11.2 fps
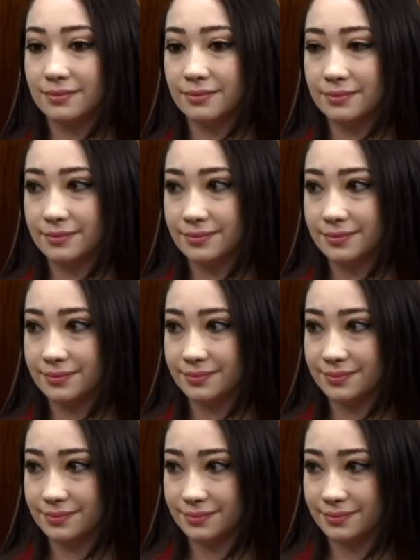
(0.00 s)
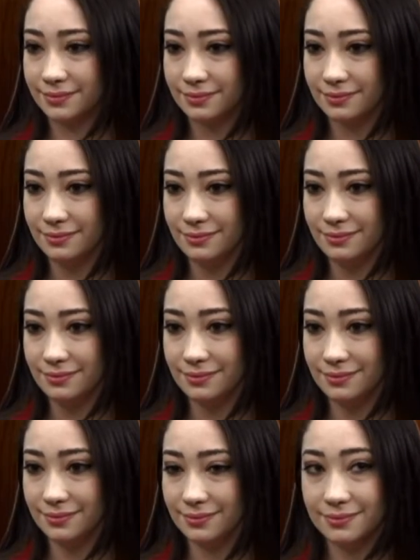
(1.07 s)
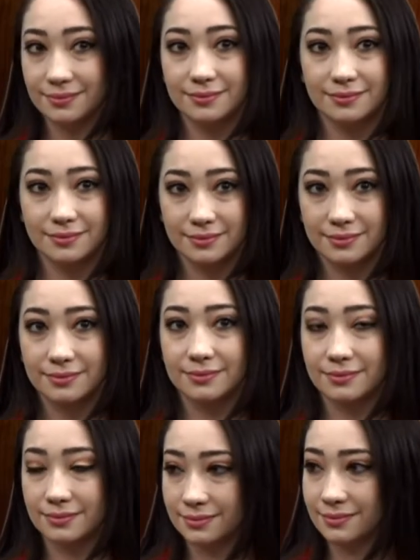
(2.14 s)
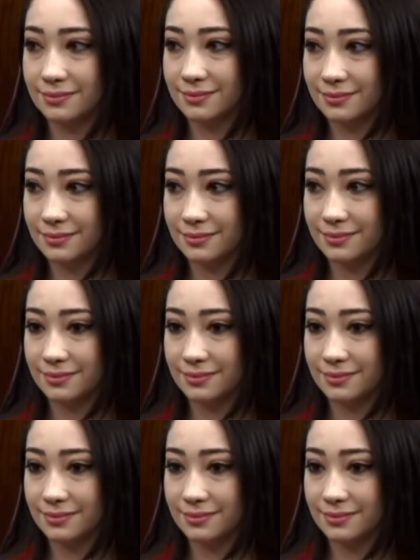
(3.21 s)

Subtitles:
The person shown says nothing.